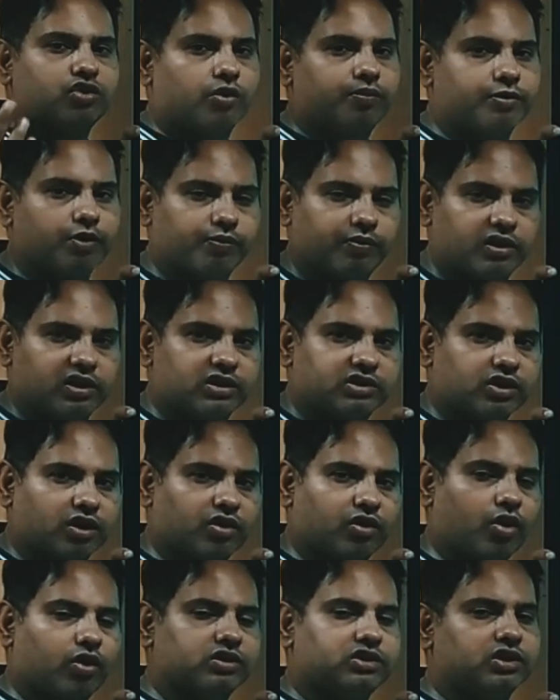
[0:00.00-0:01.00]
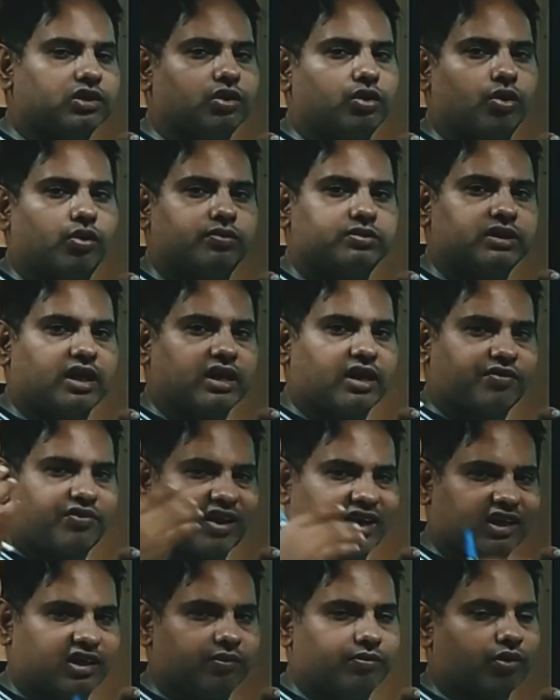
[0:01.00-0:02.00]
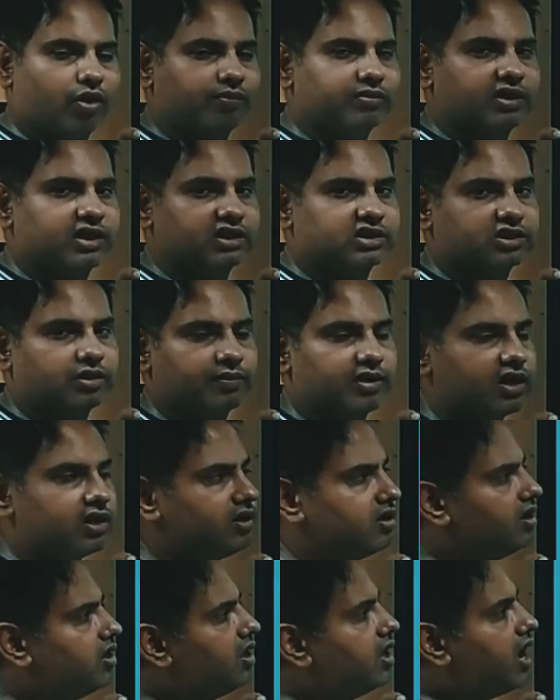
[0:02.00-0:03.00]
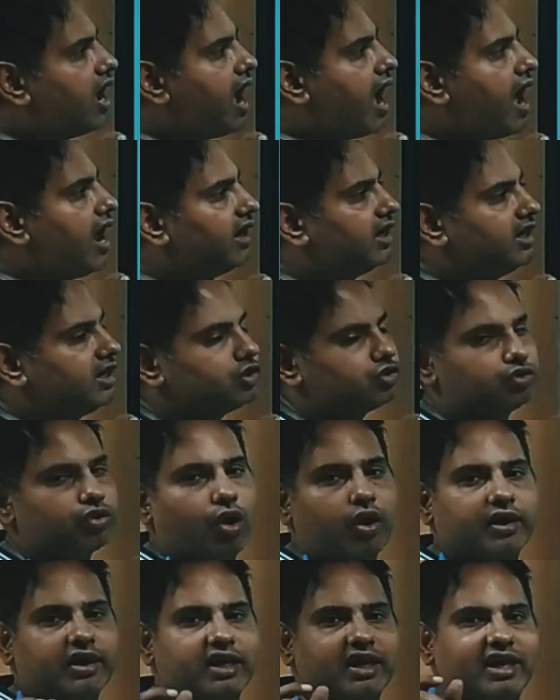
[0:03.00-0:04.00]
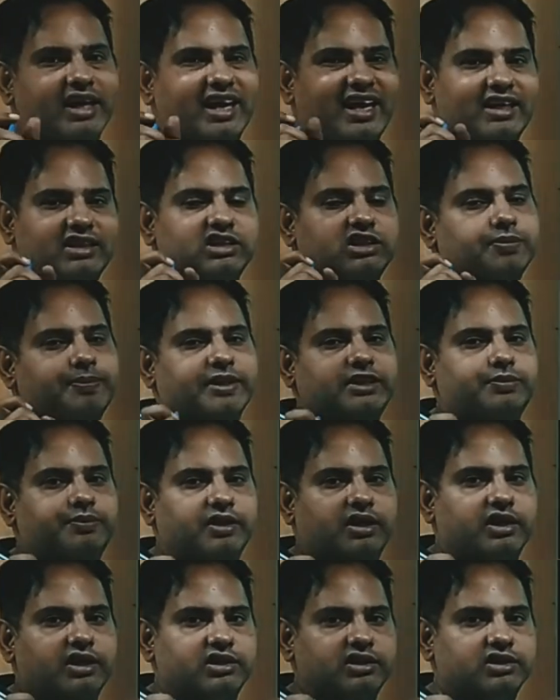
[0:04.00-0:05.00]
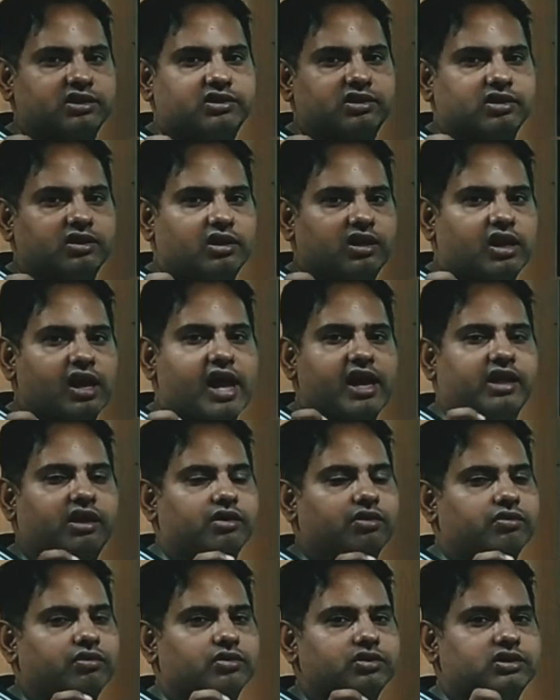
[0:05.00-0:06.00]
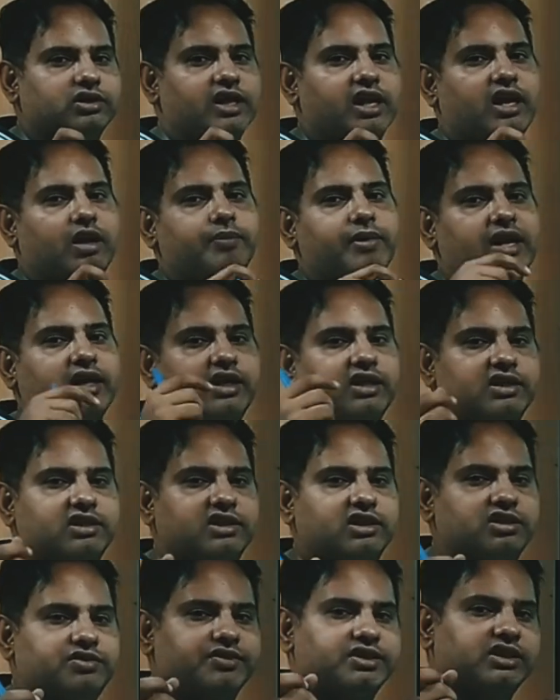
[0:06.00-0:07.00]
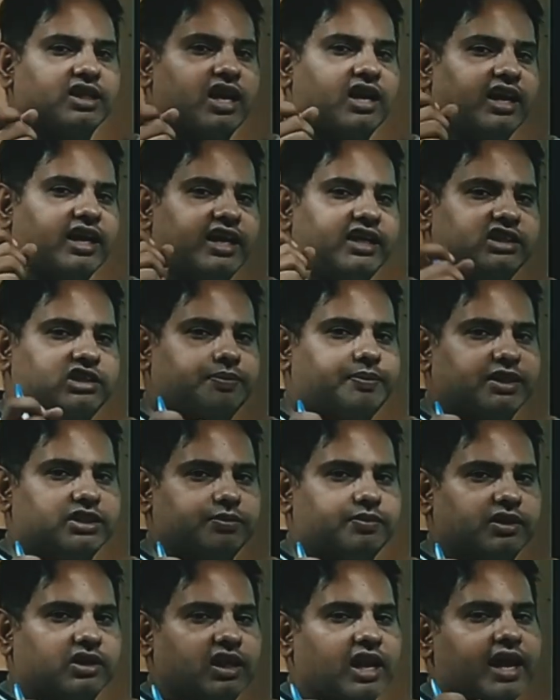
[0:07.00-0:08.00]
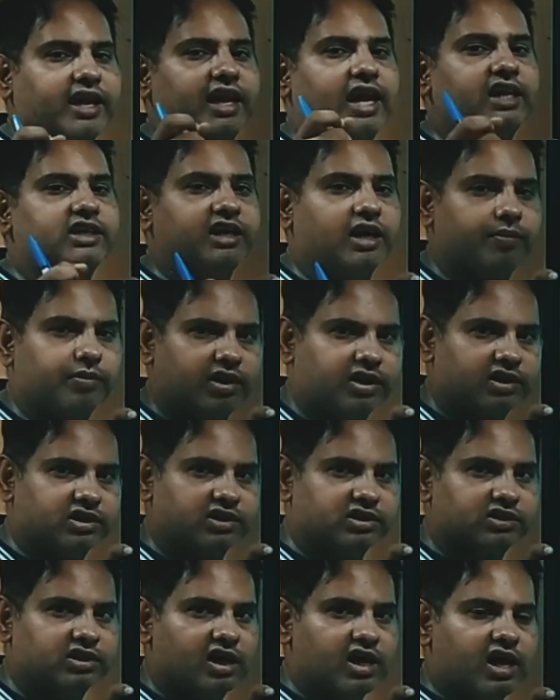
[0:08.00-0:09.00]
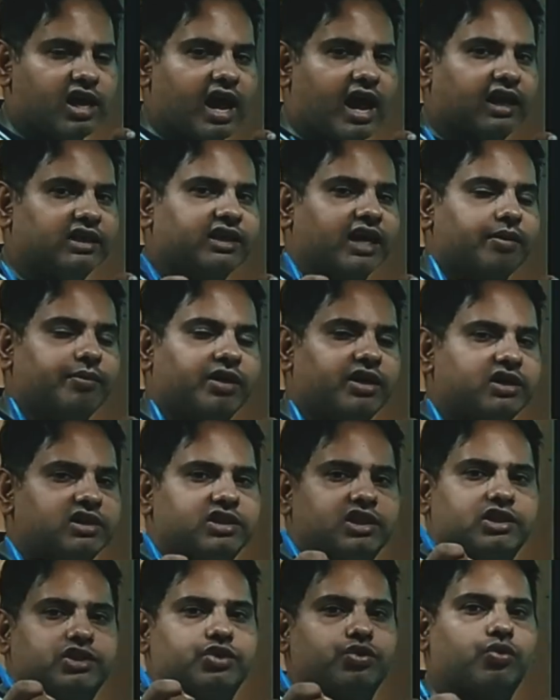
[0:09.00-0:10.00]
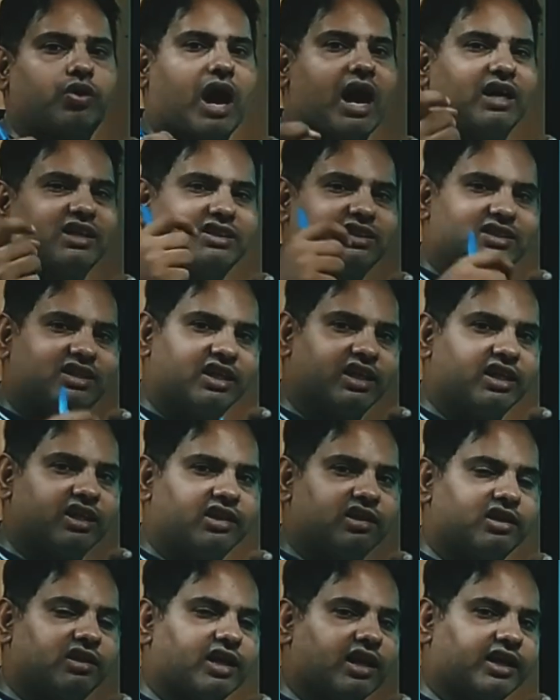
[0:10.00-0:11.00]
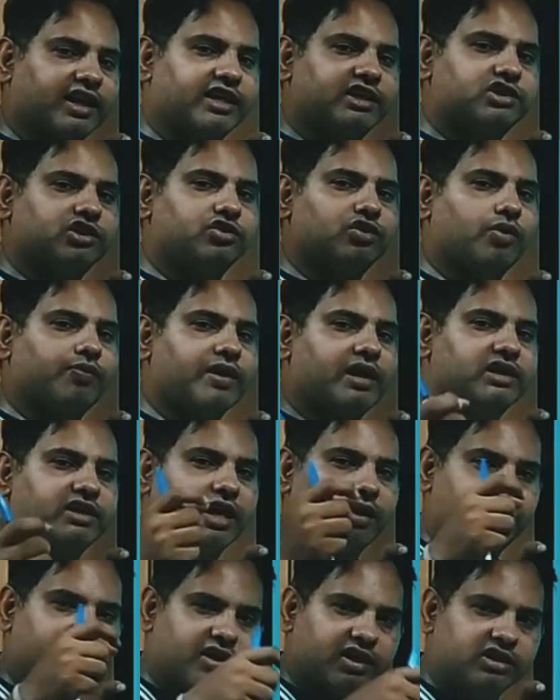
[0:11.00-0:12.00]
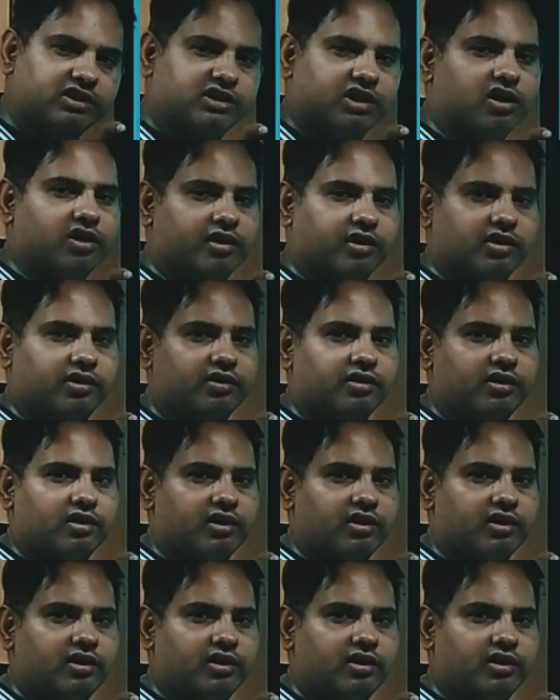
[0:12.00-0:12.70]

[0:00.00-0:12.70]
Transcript: of people across the globe are affecting from the asthma, and it's not a age specific disease. Like there are many diseases which are age specific, like Alzheimer disease. Alzheimer disease, you can't see the cases of Alzheimer in children,